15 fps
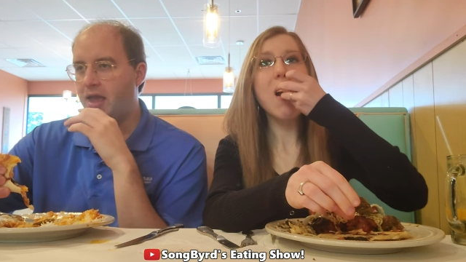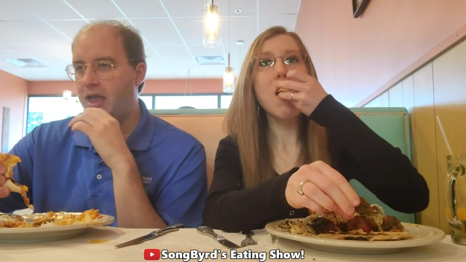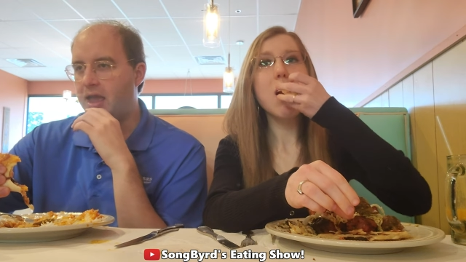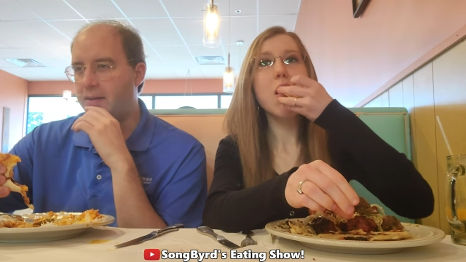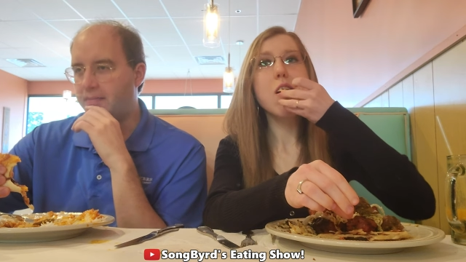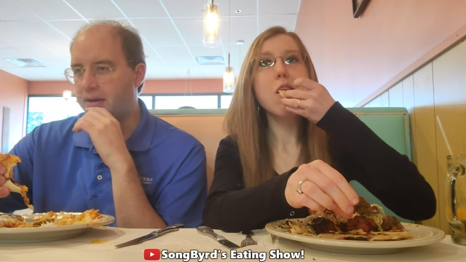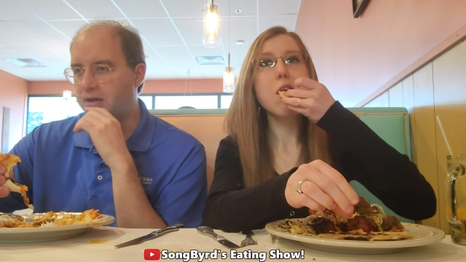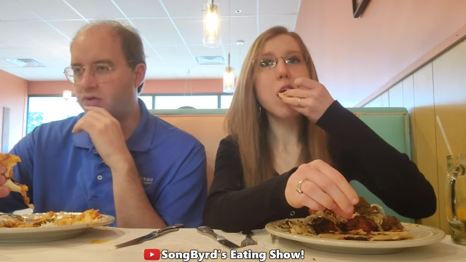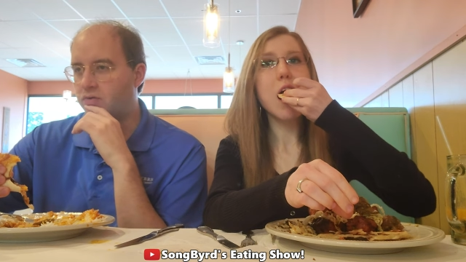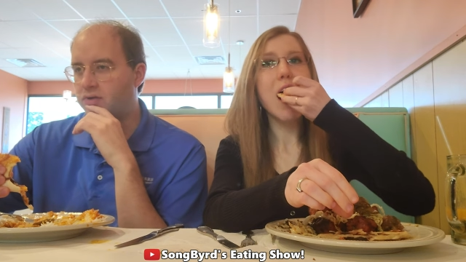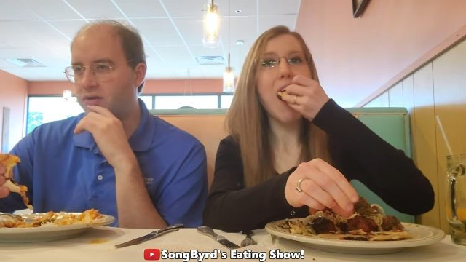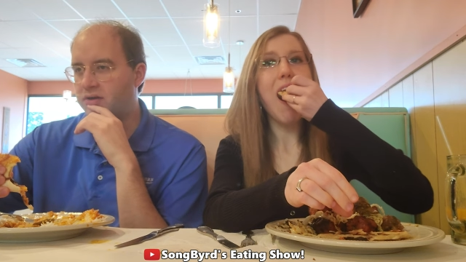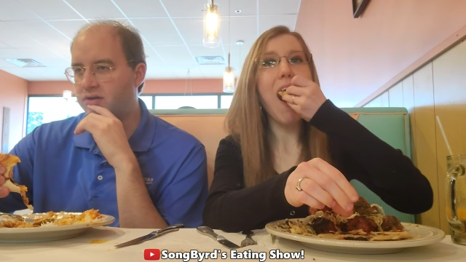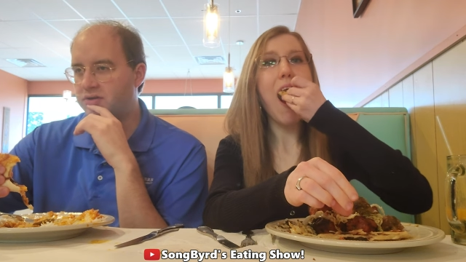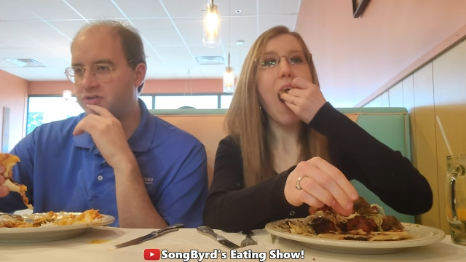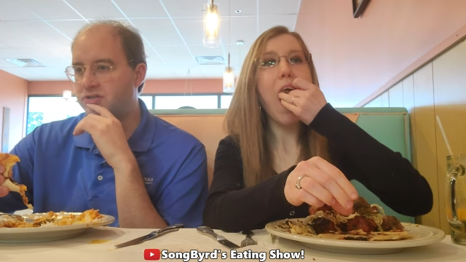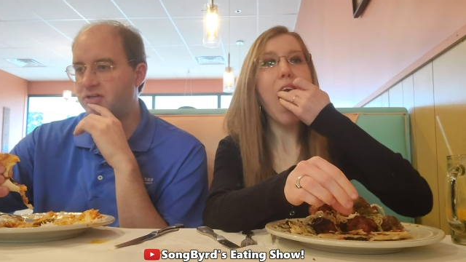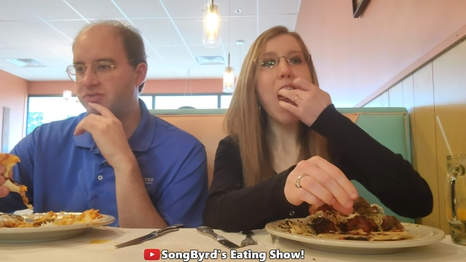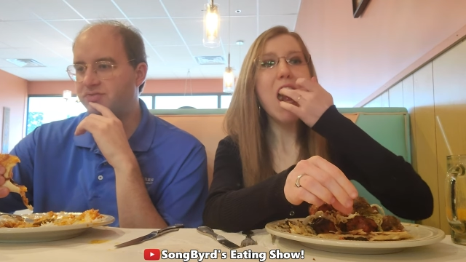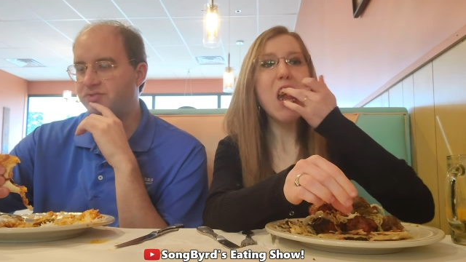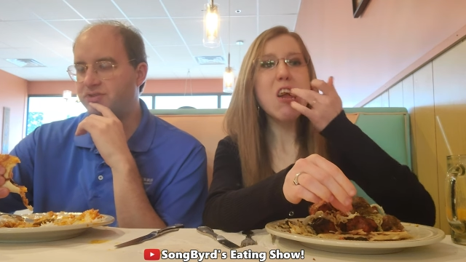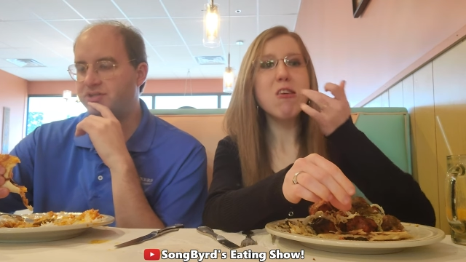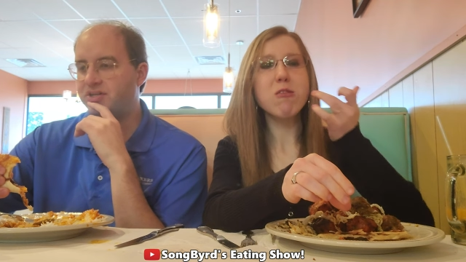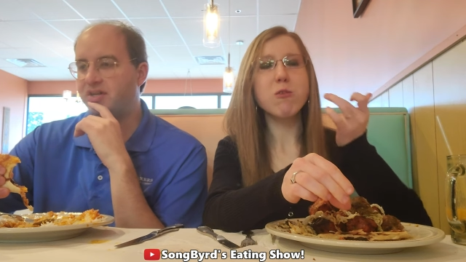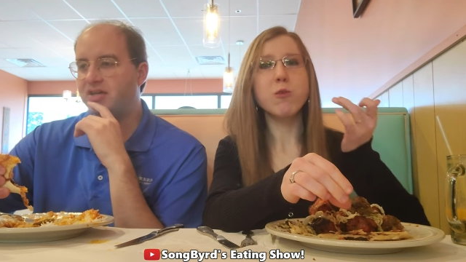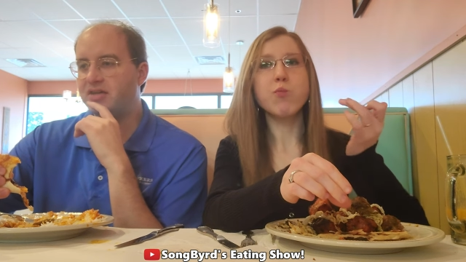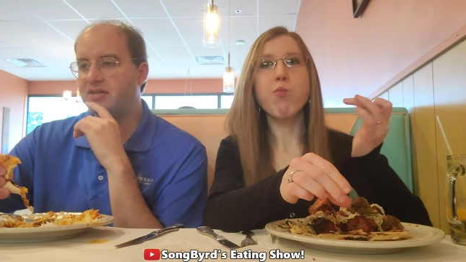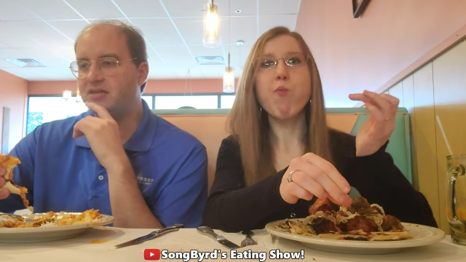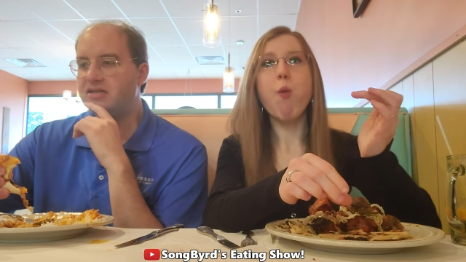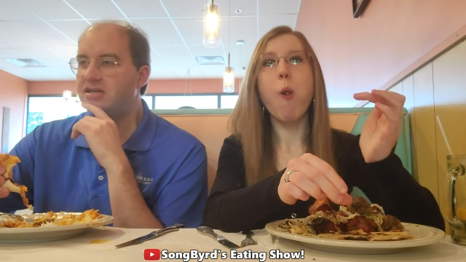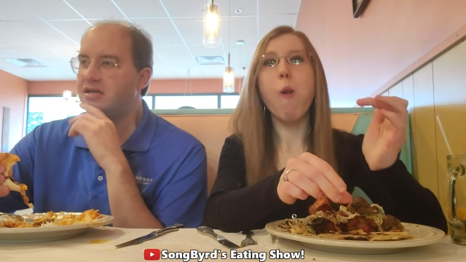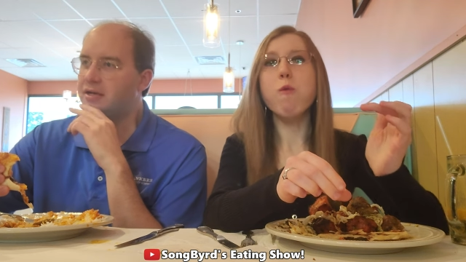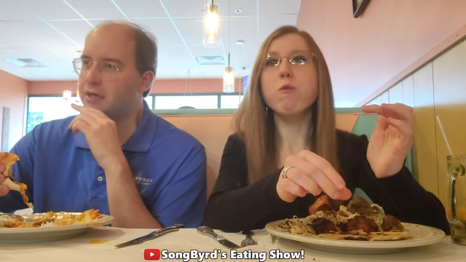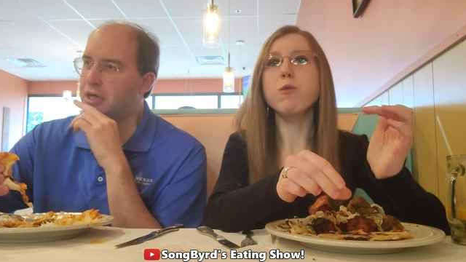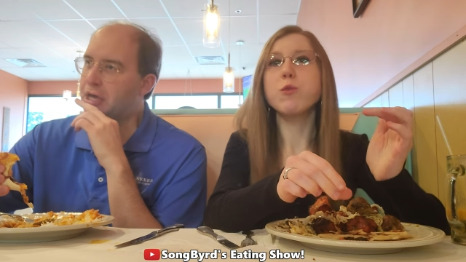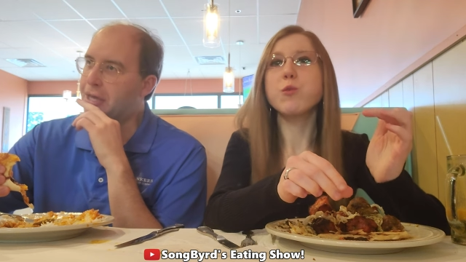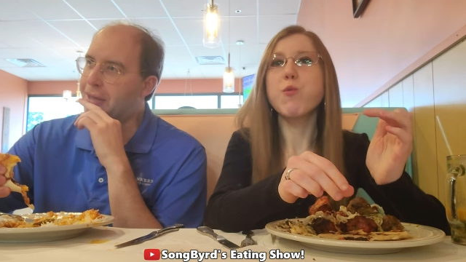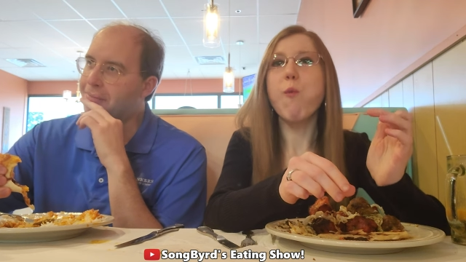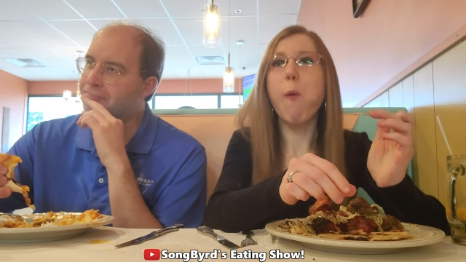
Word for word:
Speaker 1: Am I going here just for the chicken tikka?